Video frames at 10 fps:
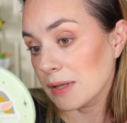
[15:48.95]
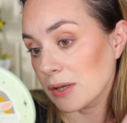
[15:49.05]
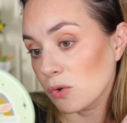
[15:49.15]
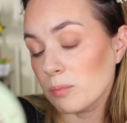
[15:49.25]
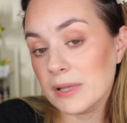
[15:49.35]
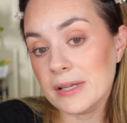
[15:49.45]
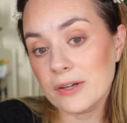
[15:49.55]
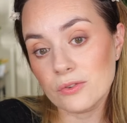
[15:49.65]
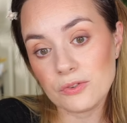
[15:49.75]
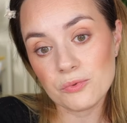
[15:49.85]
it will blend
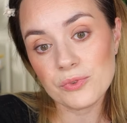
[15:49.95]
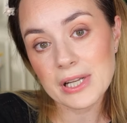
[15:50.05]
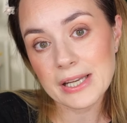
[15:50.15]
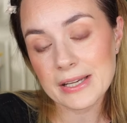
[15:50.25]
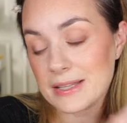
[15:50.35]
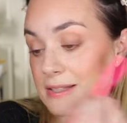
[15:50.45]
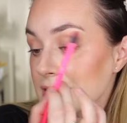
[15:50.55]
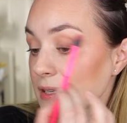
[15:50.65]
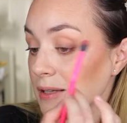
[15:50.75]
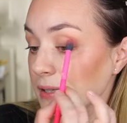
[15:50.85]
out really
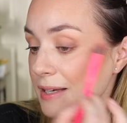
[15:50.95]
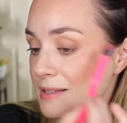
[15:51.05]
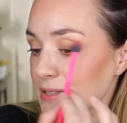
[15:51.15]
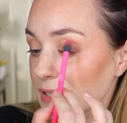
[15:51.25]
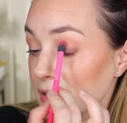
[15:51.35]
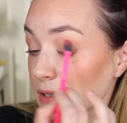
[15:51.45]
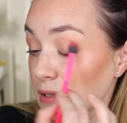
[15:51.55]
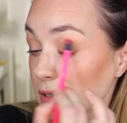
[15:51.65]
nicely, nicely.